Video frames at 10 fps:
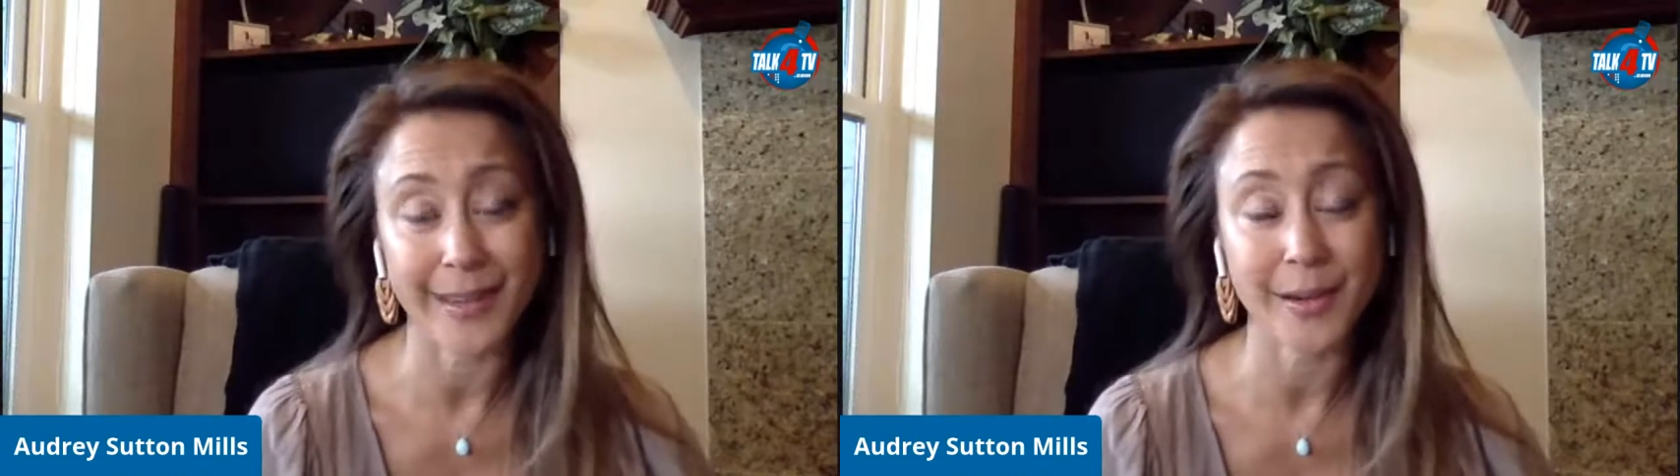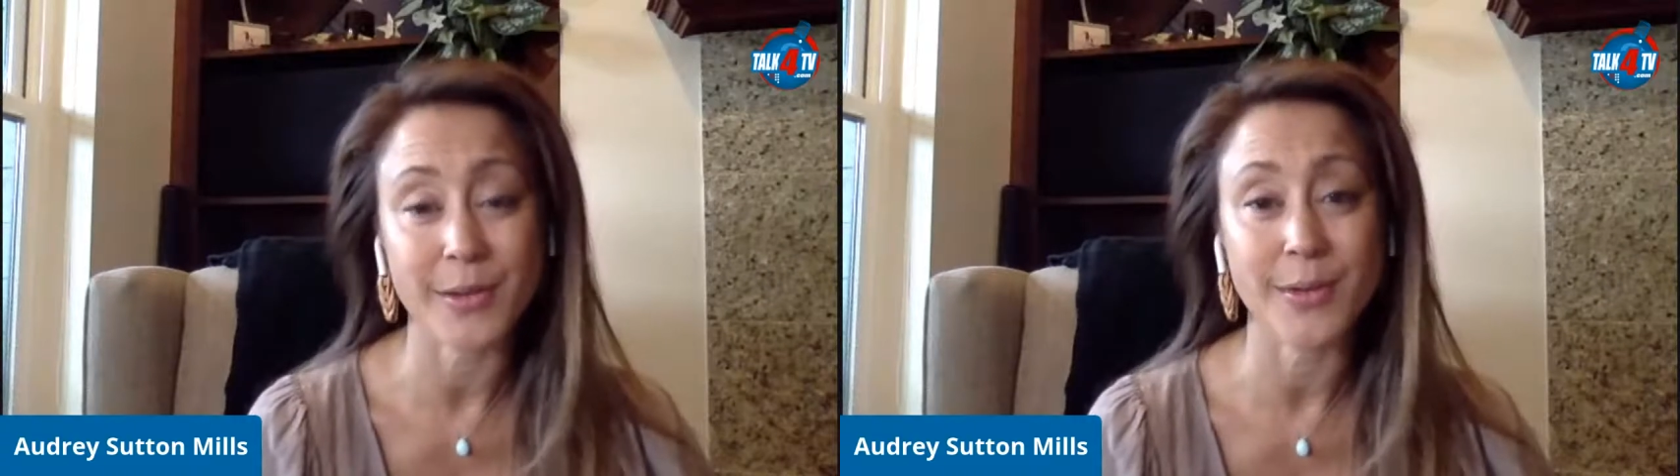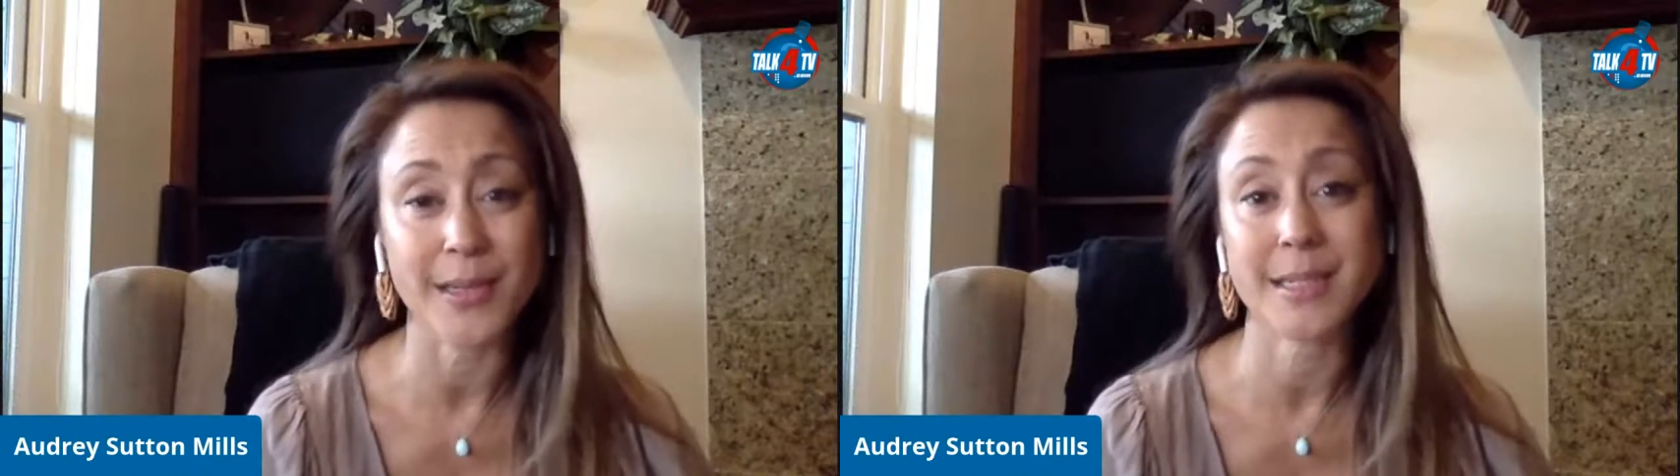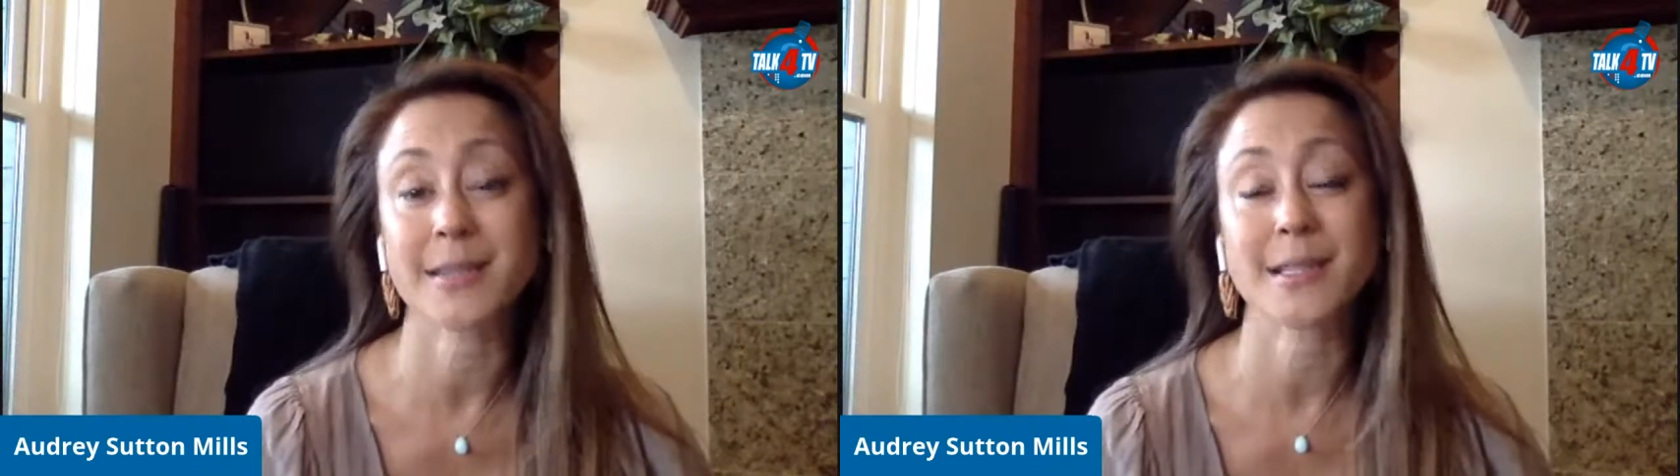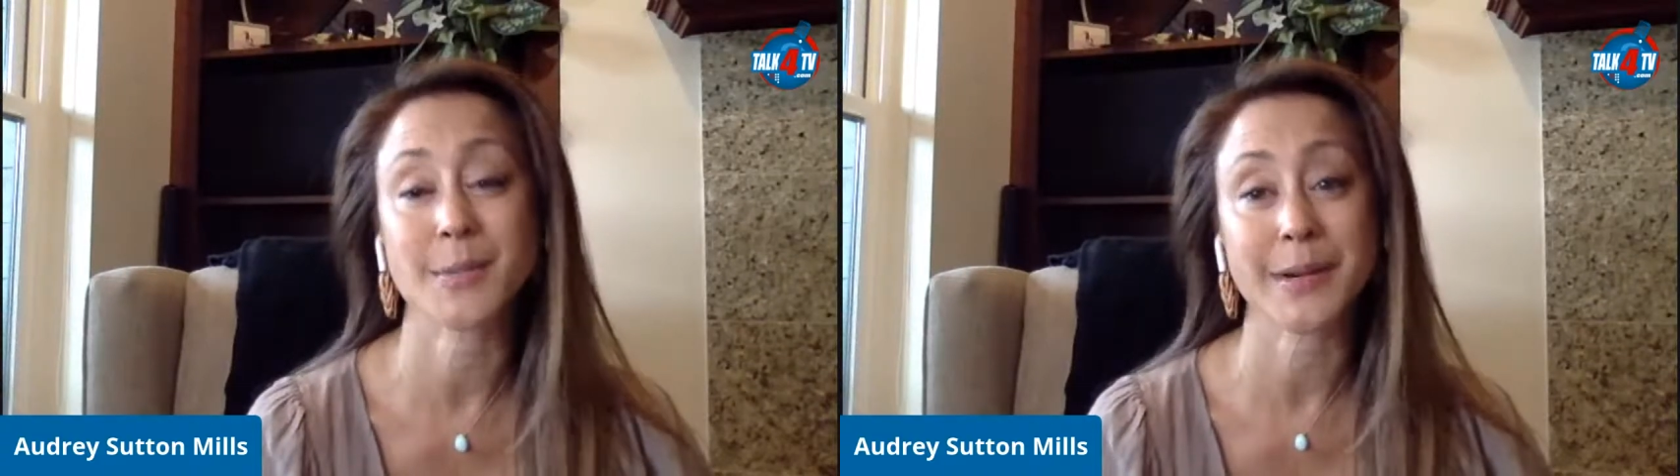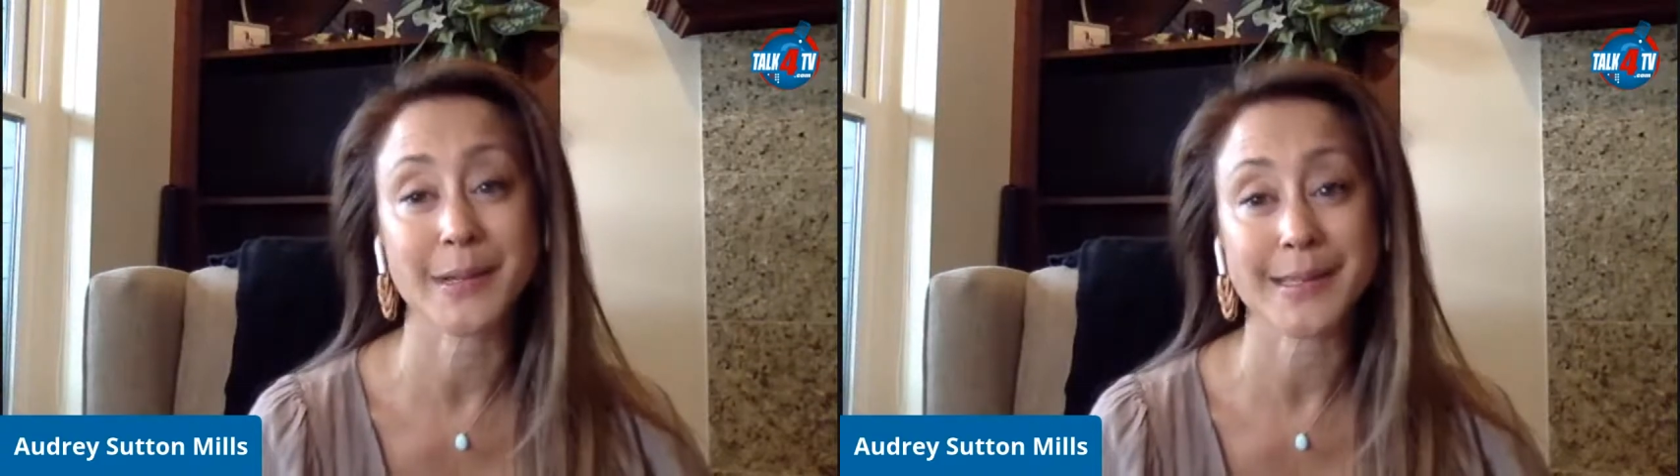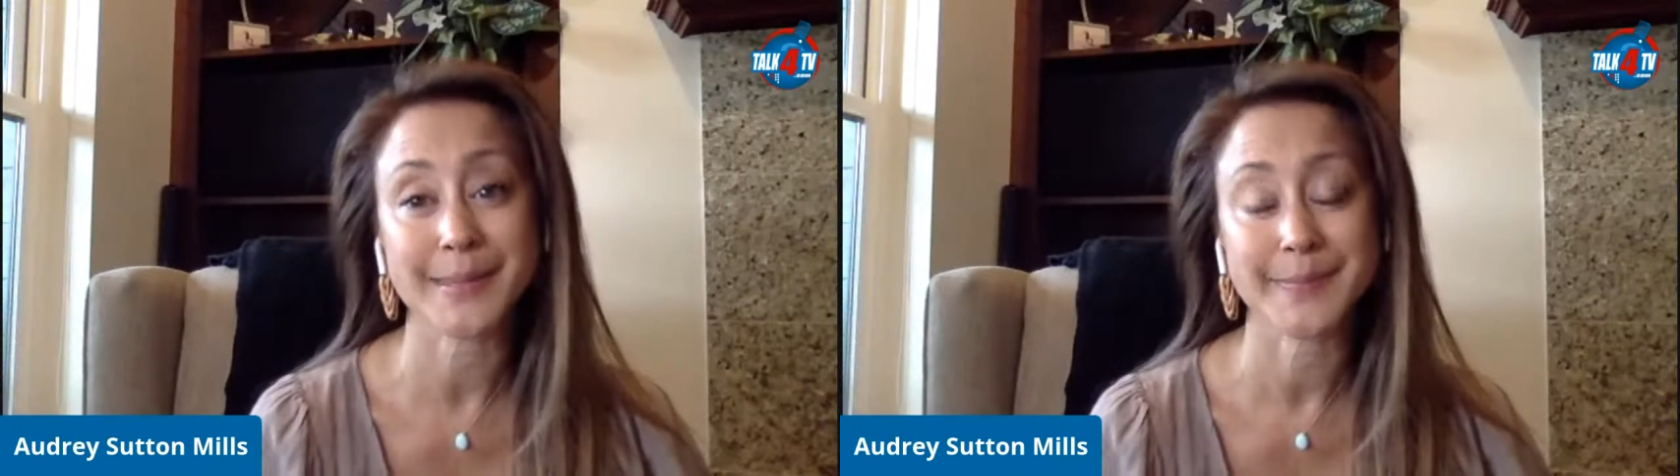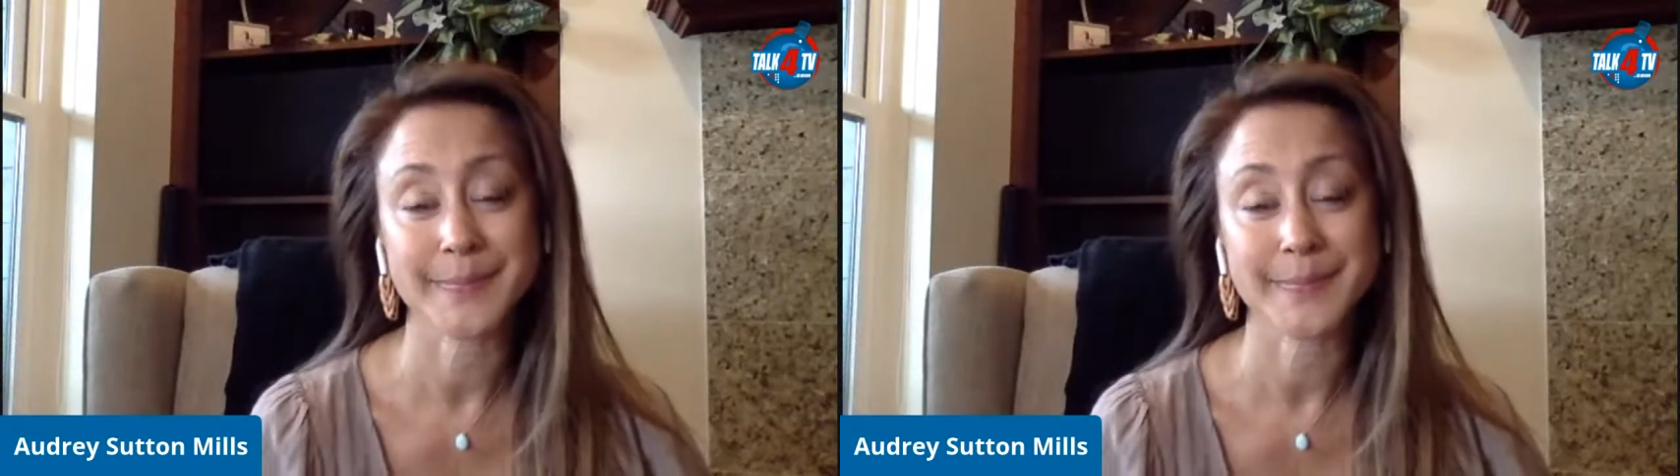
that are unique to this world.